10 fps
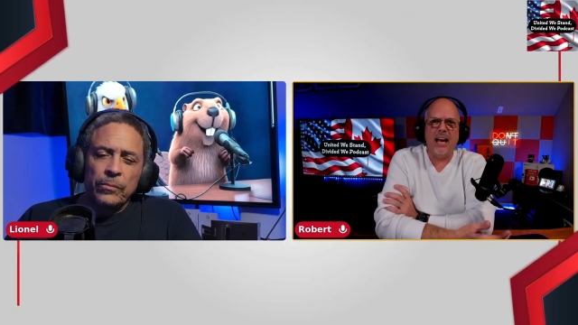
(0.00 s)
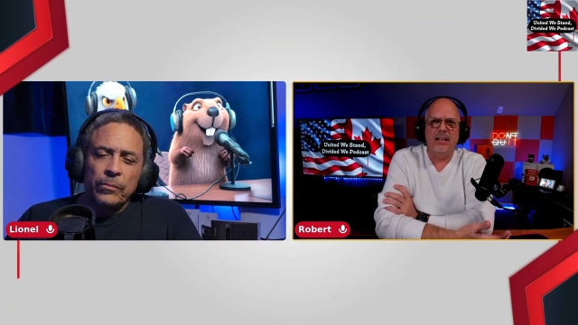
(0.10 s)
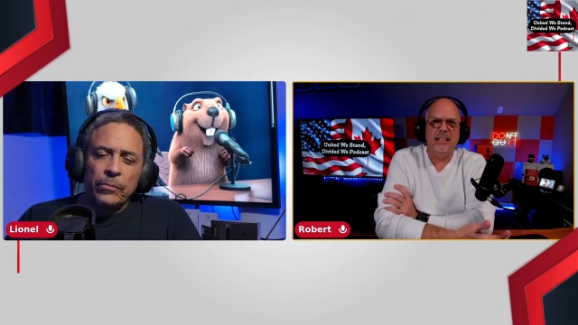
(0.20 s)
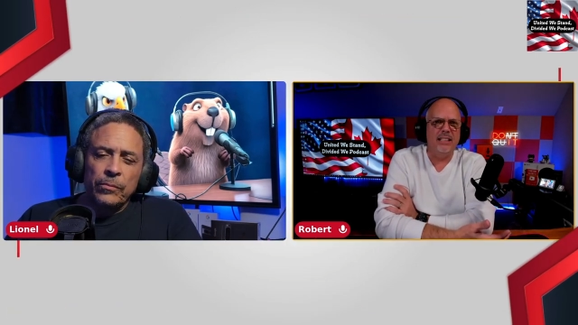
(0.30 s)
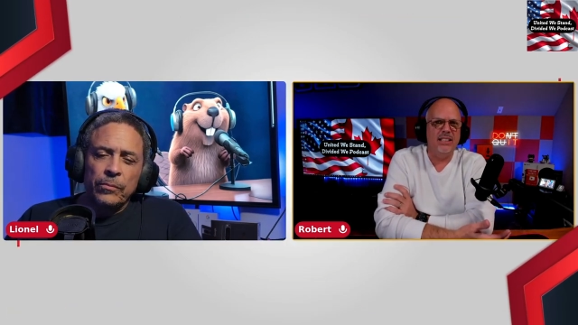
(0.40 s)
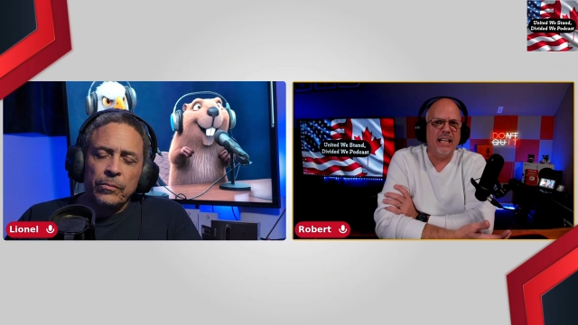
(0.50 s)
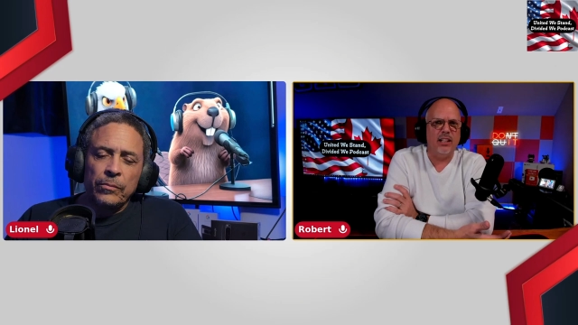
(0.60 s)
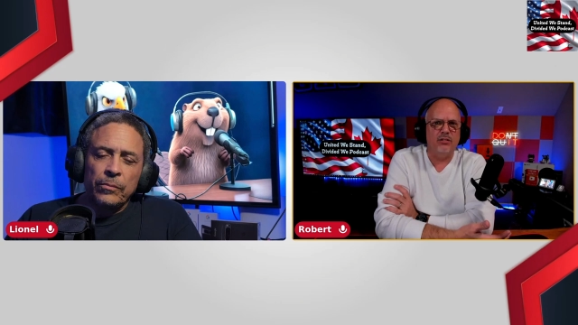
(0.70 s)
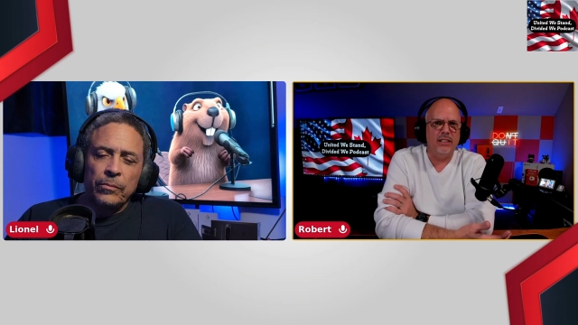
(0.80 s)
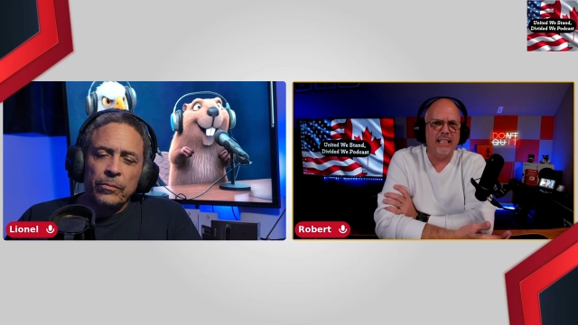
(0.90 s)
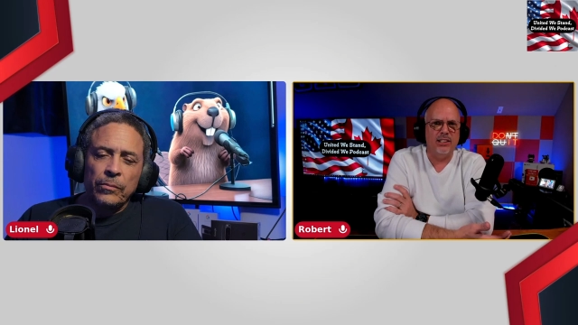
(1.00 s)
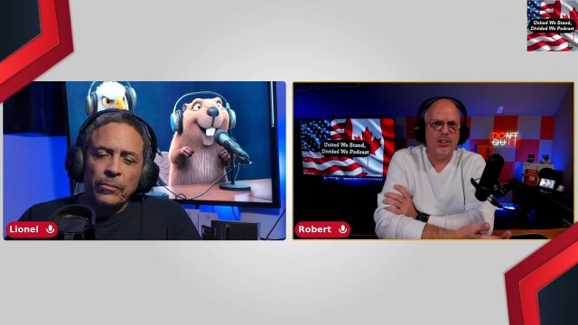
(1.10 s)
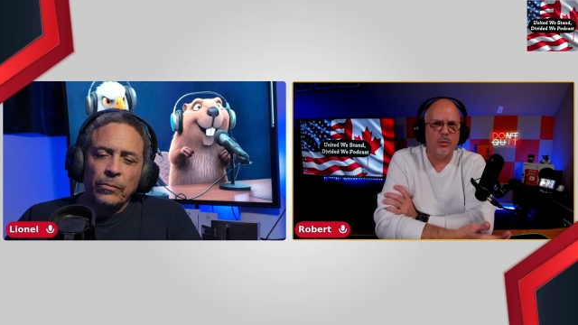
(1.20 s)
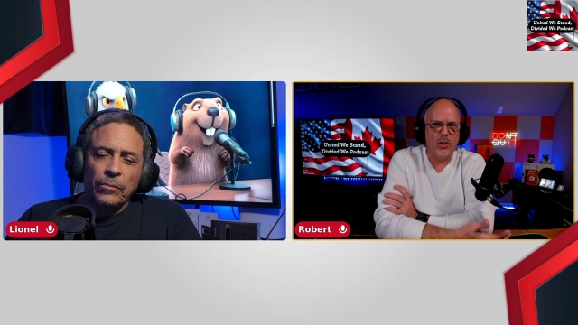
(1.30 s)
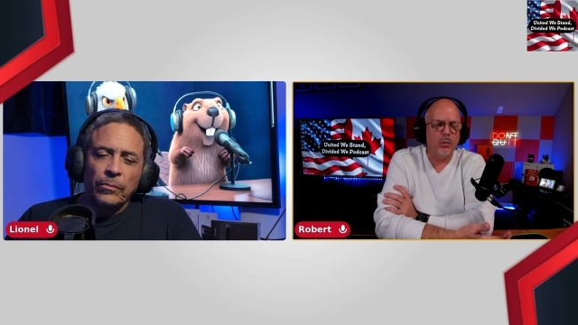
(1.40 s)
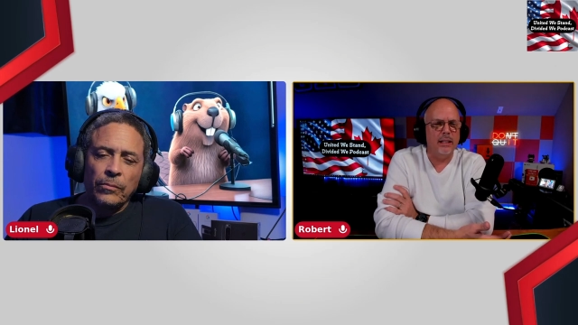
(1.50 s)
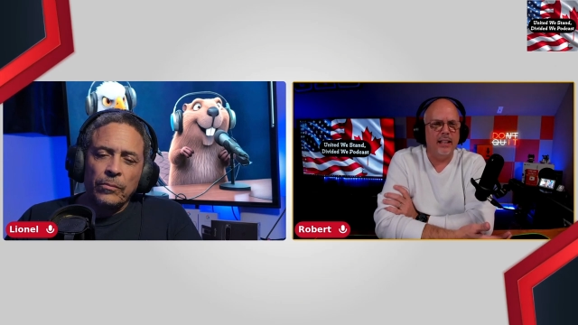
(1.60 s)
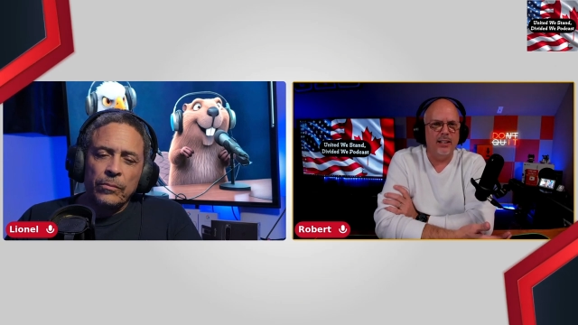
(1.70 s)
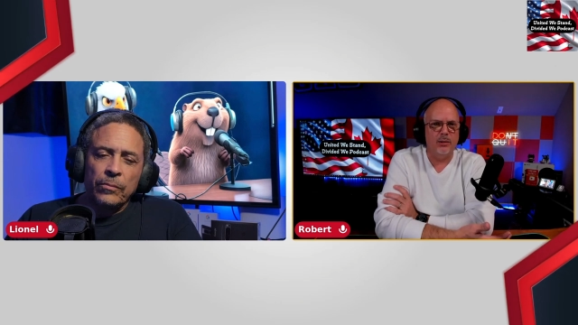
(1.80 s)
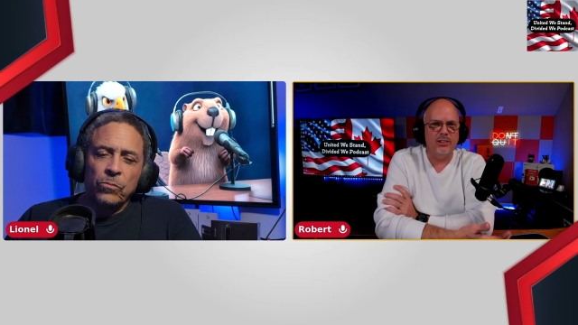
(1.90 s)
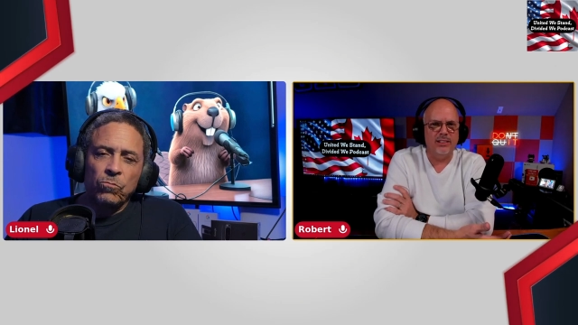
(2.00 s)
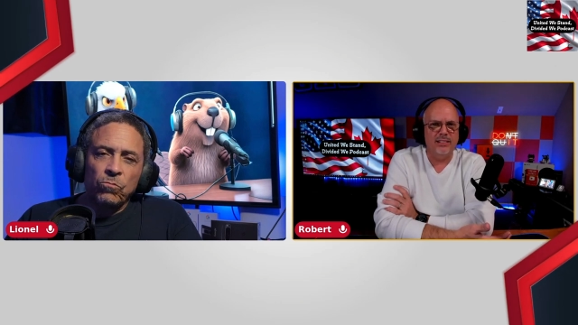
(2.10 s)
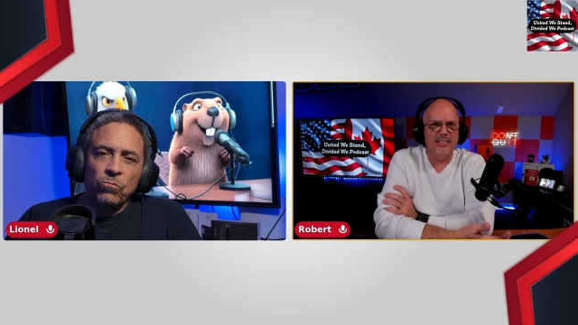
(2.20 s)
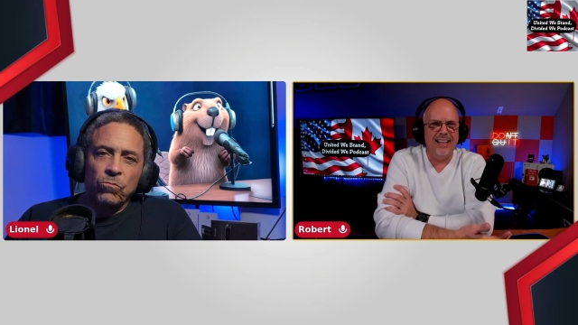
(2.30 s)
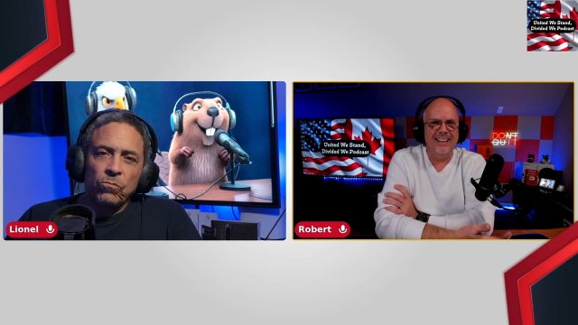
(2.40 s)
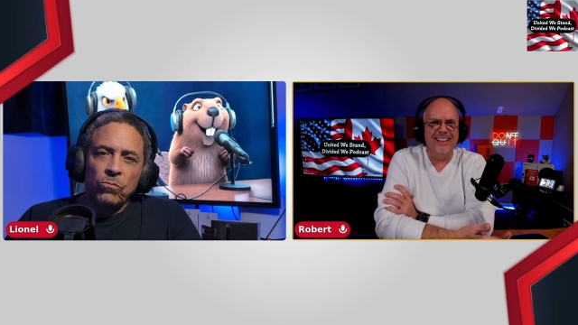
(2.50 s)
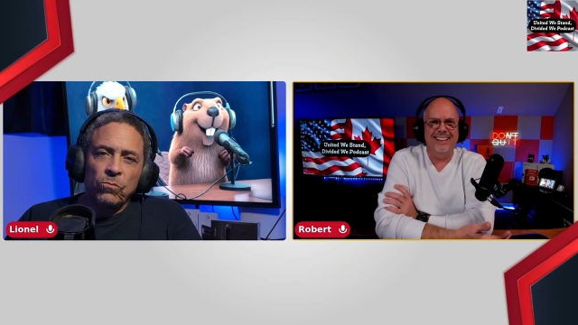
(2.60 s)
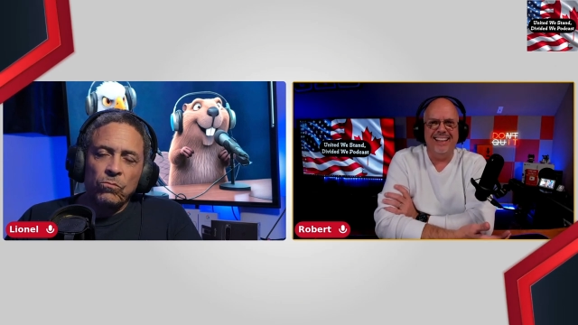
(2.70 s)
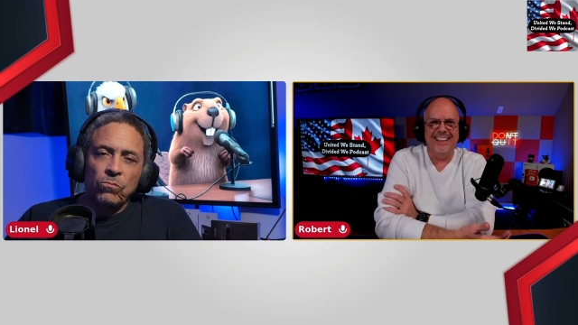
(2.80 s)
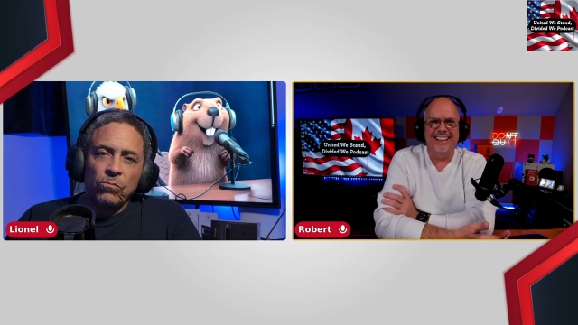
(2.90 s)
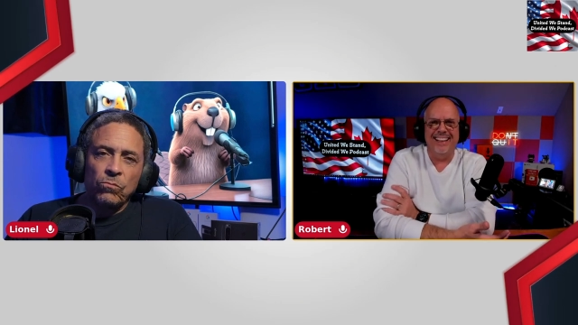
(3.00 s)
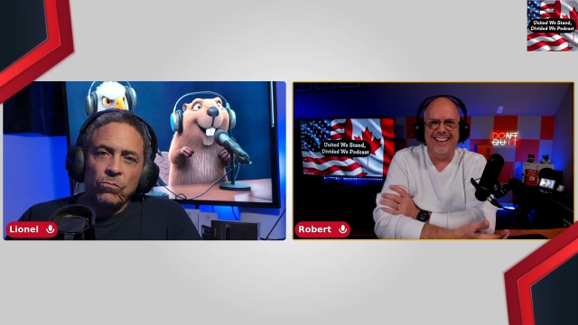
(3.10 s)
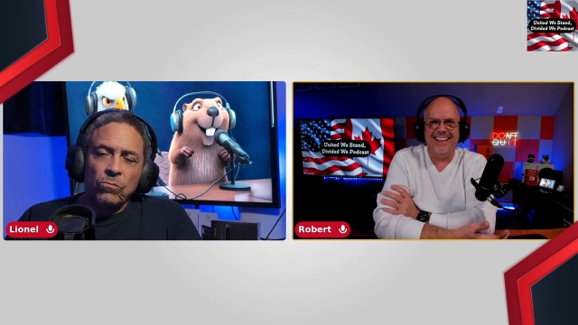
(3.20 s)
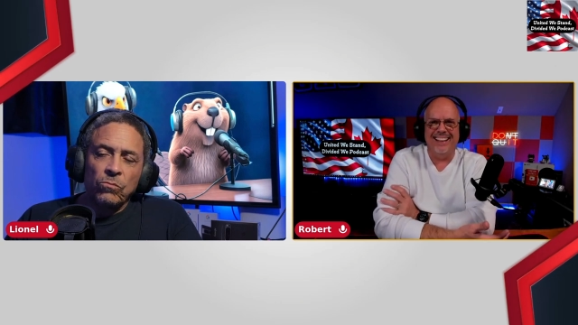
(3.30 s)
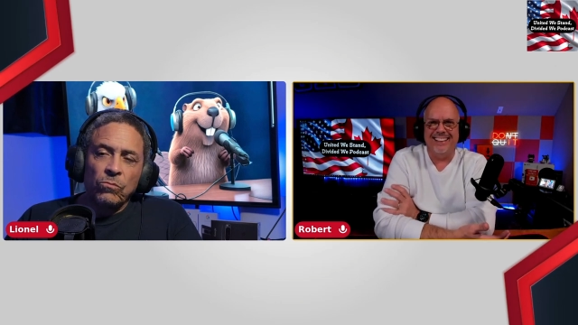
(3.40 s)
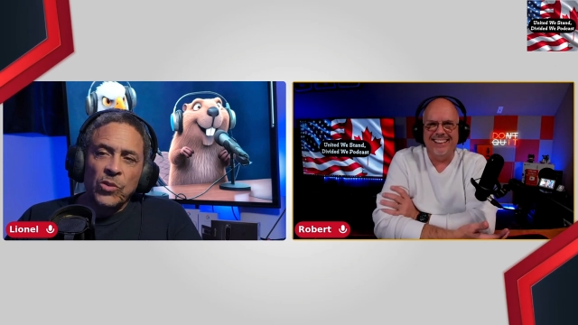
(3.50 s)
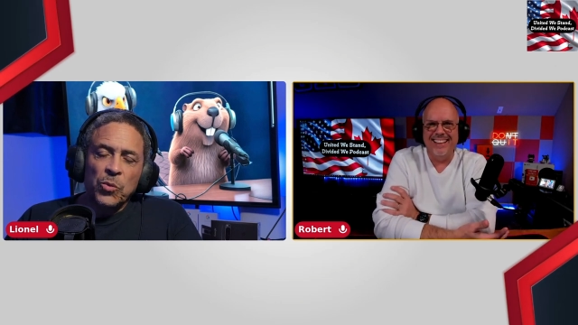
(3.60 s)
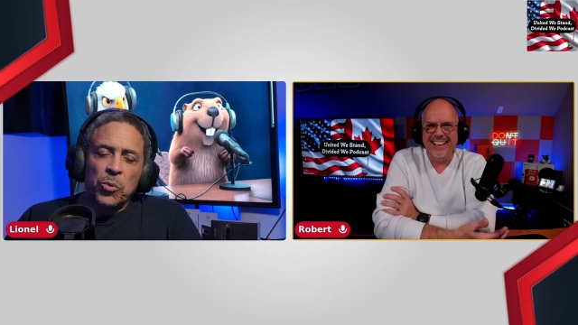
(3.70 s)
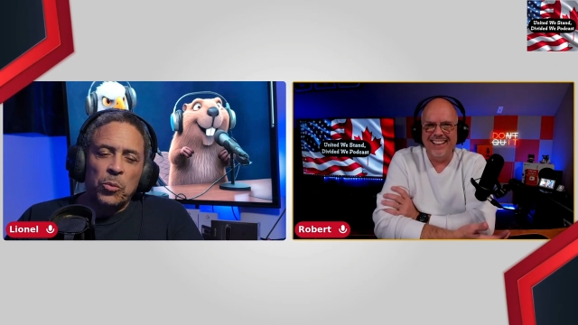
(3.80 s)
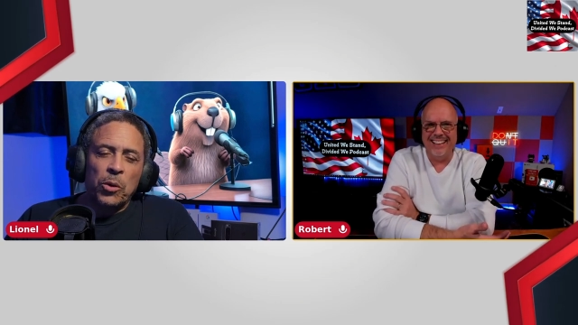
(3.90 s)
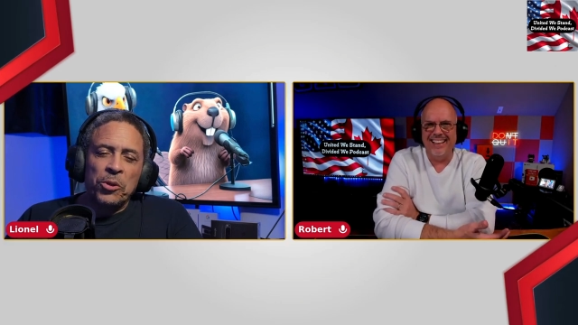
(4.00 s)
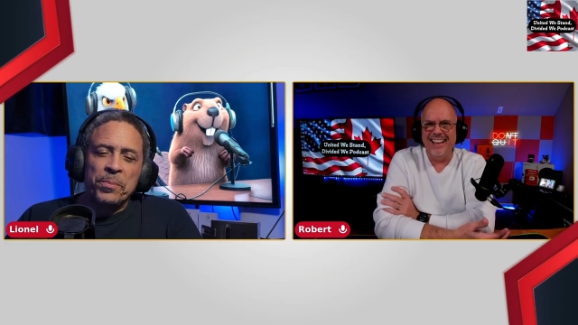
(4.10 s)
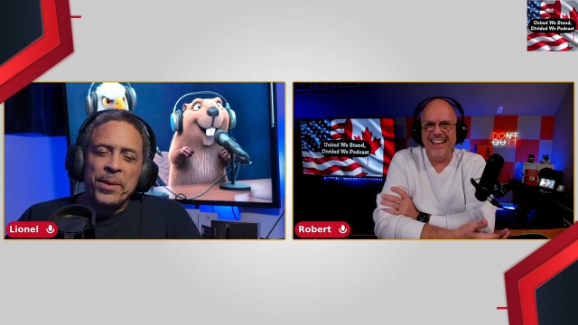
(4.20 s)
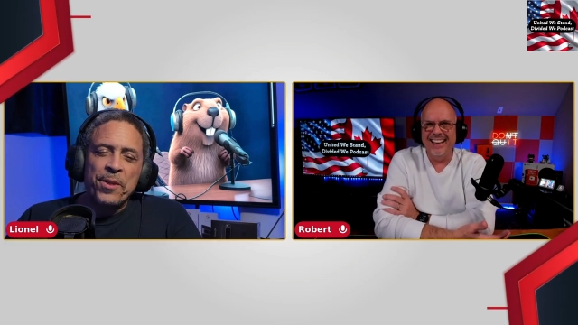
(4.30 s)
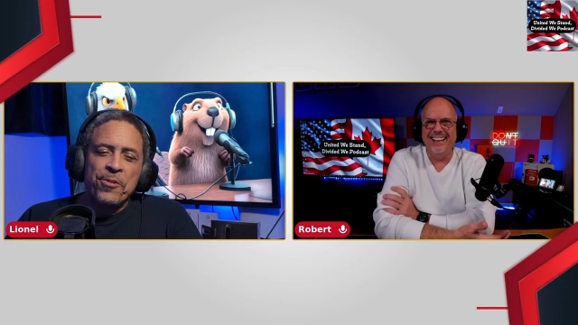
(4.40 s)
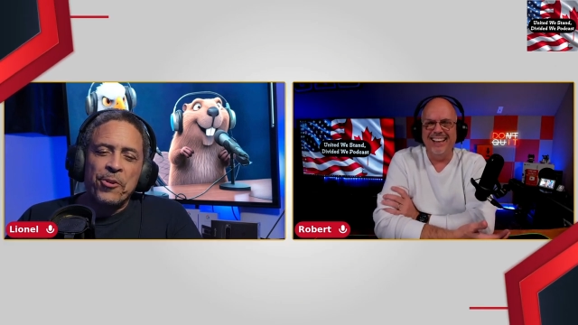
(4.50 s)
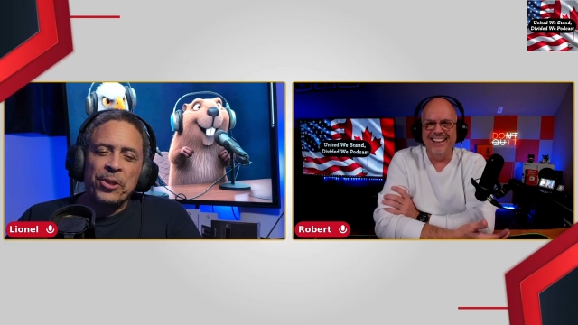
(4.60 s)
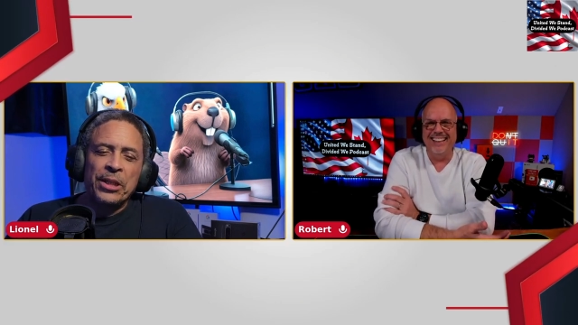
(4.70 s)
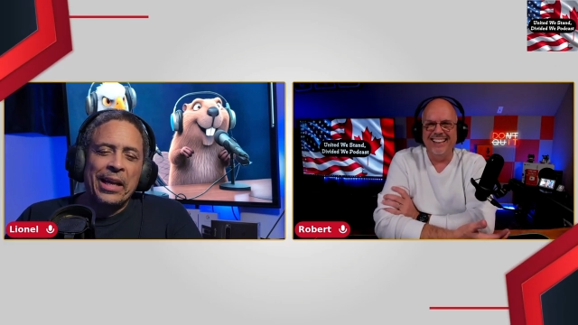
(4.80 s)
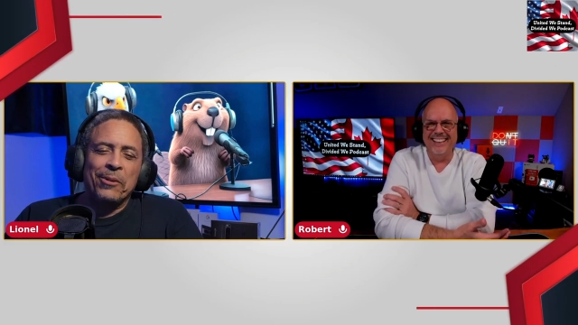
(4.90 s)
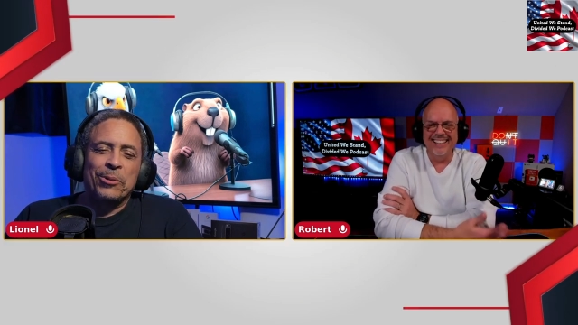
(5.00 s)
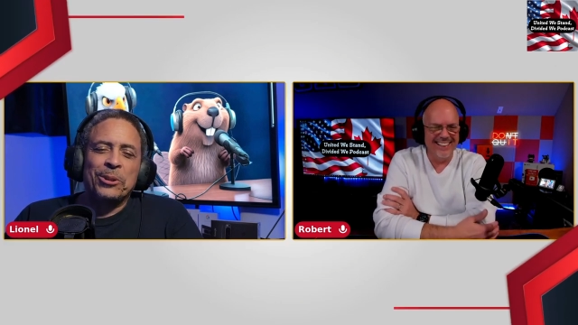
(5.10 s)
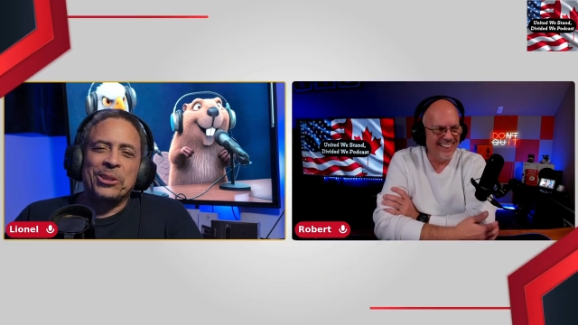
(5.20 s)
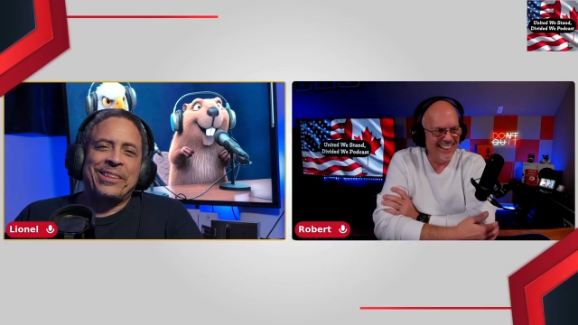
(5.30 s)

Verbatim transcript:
Speaker 1: having the state of Texas with three languages. Well, what would be the third language in